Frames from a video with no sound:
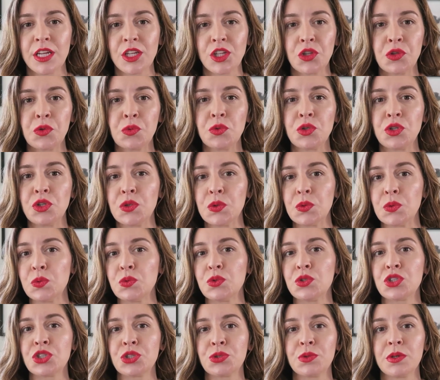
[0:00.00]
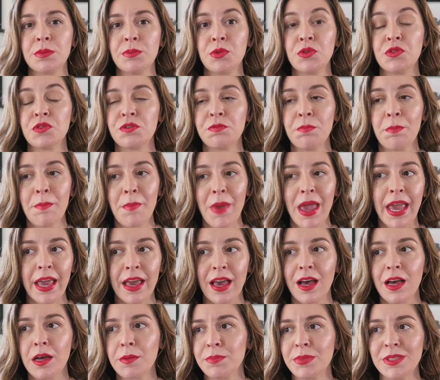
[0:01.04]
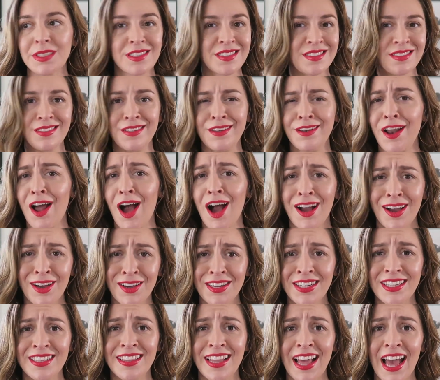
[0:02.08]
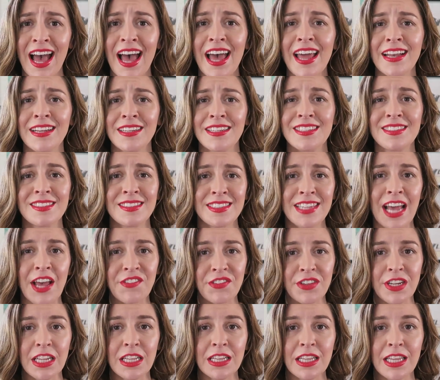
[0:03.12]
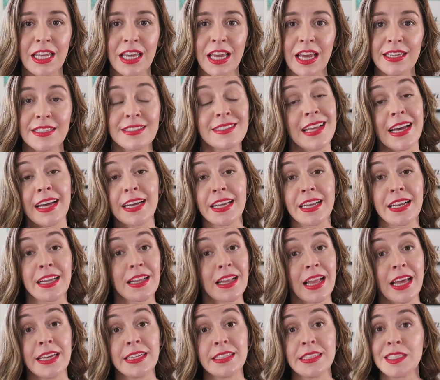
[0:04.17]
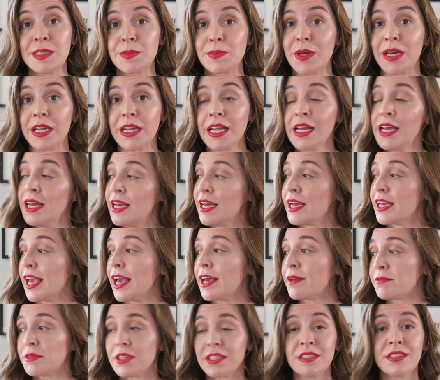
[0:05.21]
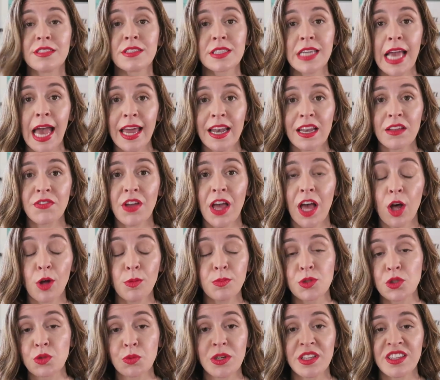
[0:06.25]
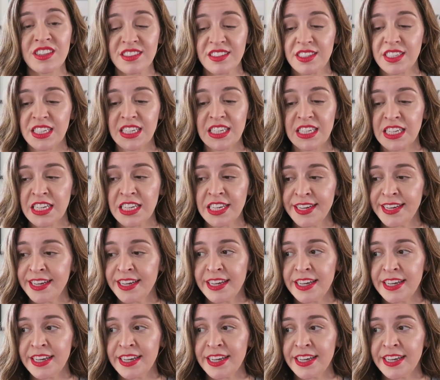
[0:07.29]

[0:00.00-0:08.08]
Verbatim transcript: that you use to remove makeup. It's not good at that. It is definitely a second cleanse. But yeah, this has kind of helped with the